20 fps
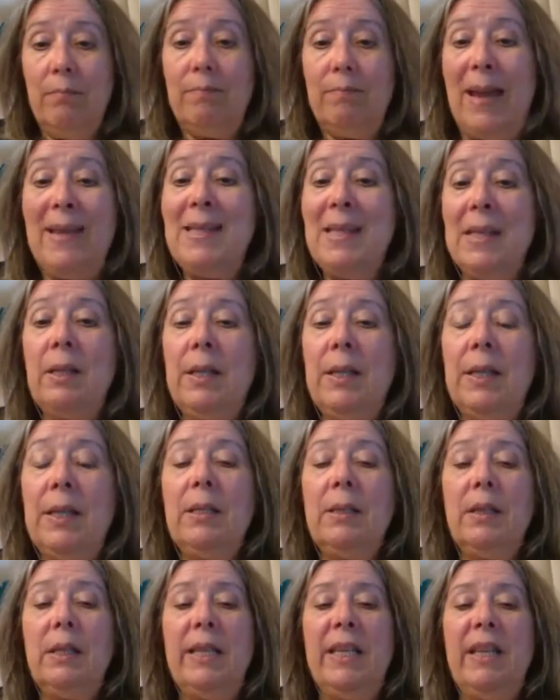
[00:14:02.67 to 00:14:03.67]

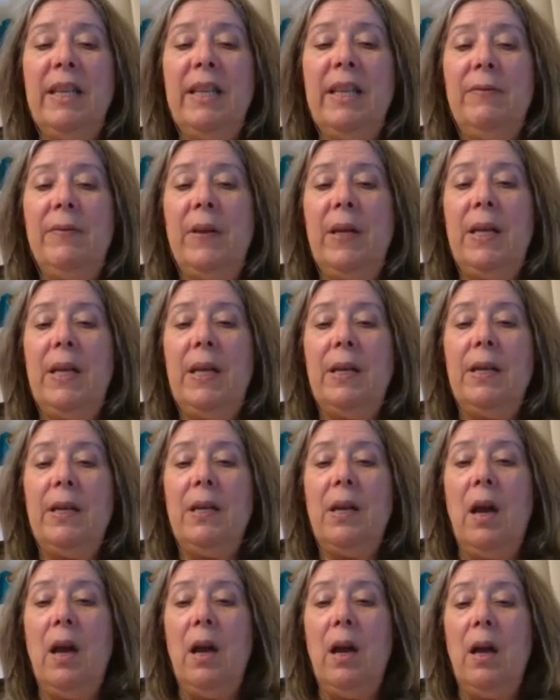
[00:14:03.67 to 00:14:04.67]
basically live
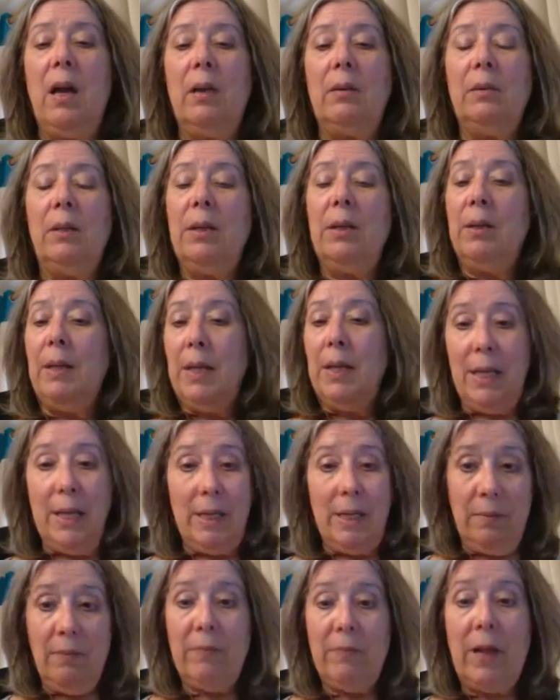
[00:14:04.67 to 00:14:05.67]
in Val
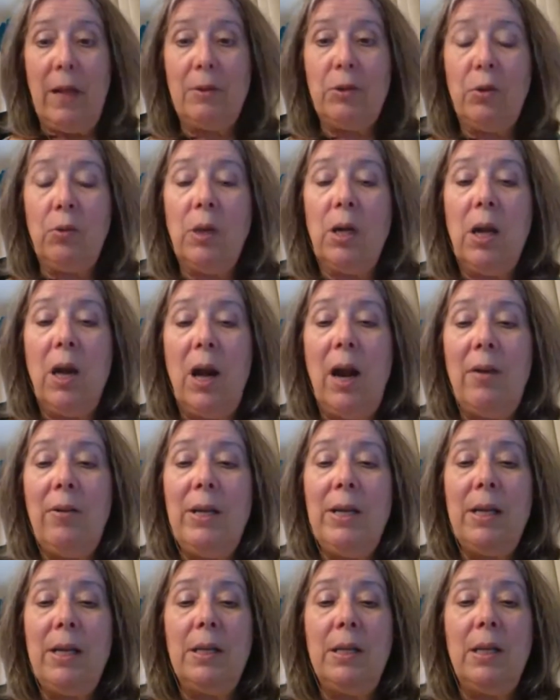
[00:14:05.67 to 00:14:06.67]

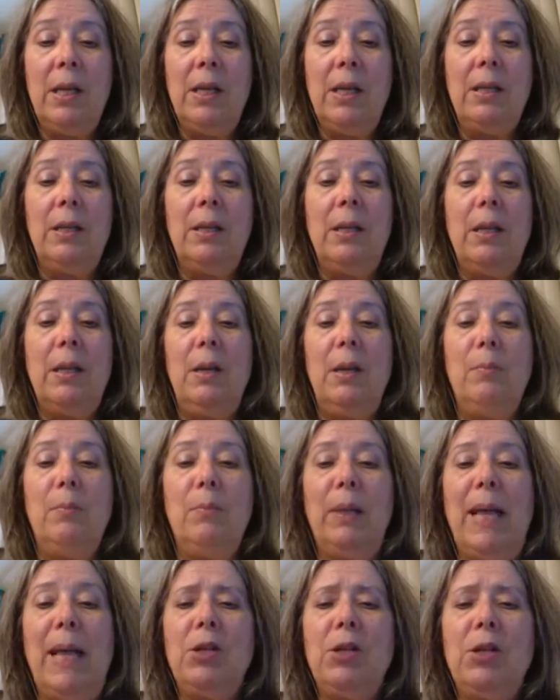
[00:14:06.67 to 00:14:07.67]
Giudicarie, in
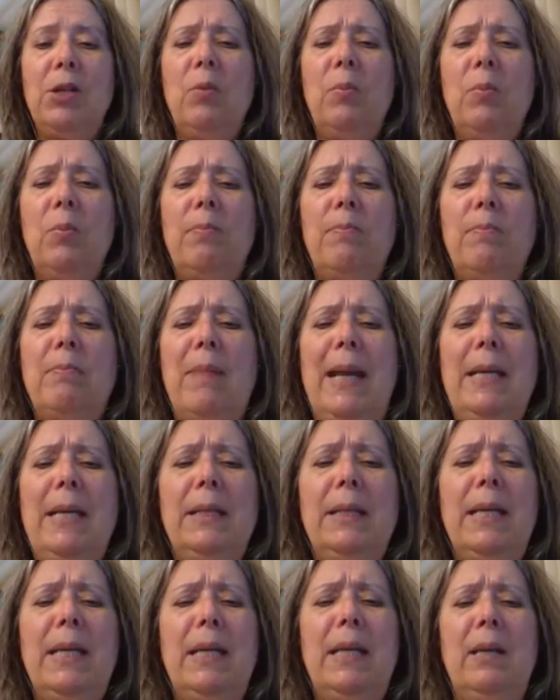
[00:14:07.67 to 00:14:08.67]
Bleggio,
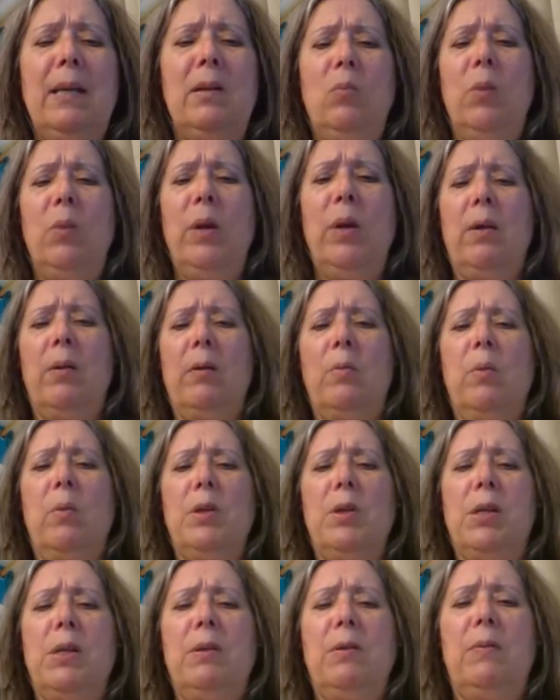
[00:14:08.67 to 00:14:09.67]
mainly in where,
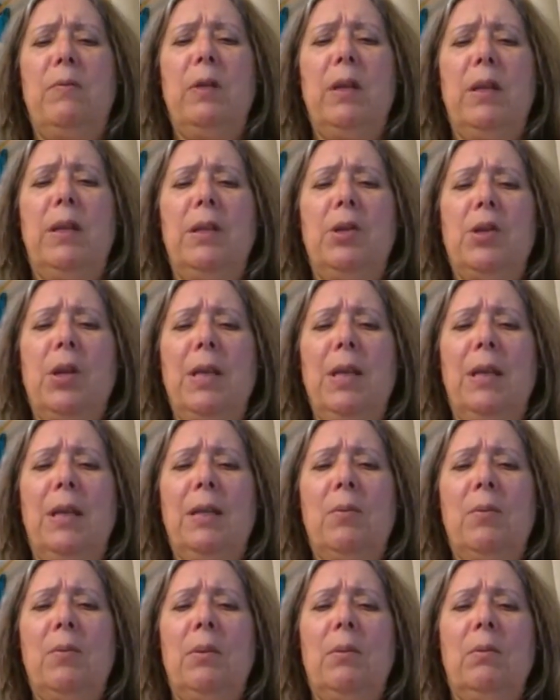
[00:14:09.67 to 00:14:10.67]
what village? I think
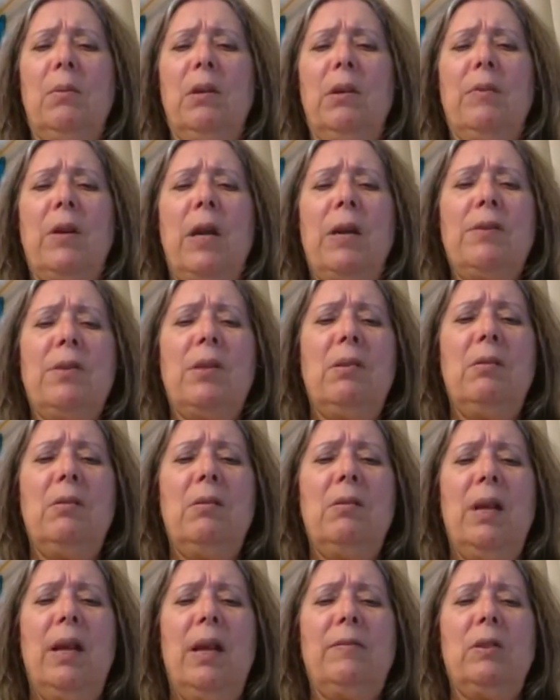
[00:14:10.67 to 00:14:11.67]
they were in Cavrasto.
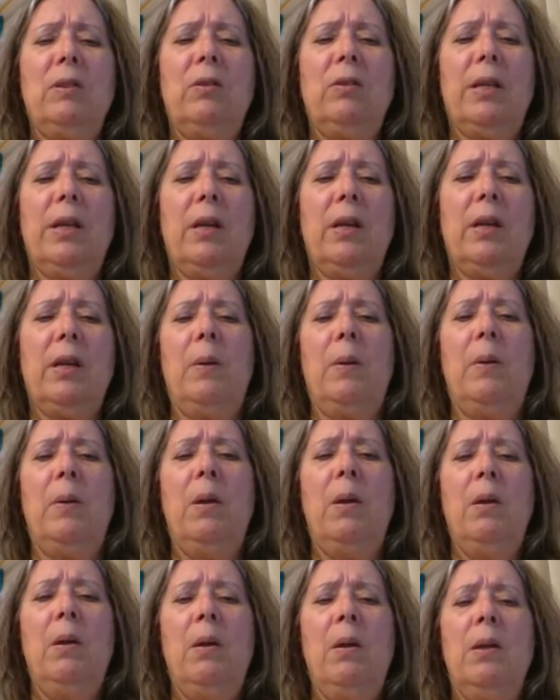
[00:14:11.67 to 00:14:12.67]
I have to look it up.
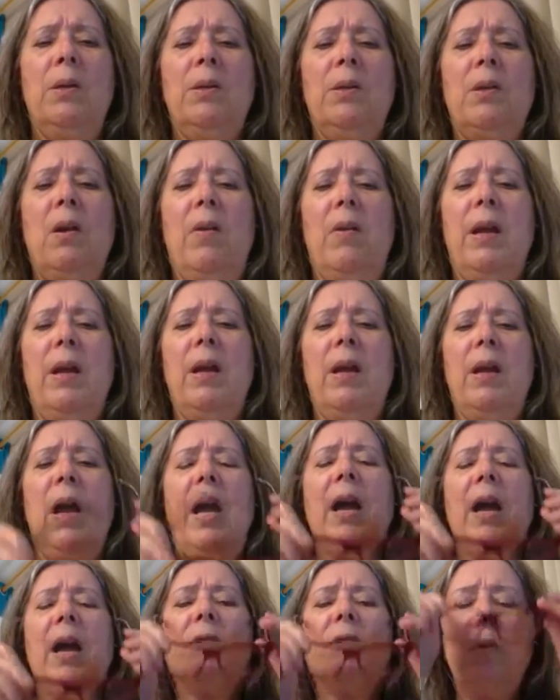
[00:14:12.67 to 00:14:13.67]
Sorry, I
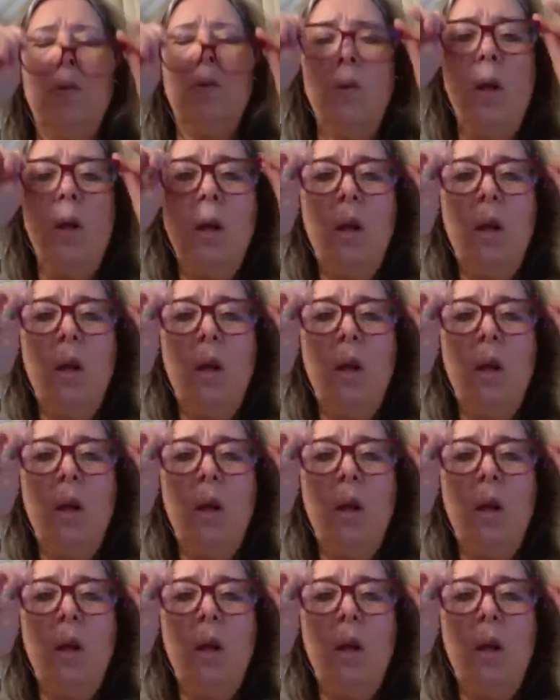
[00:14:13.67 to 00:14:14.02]
have to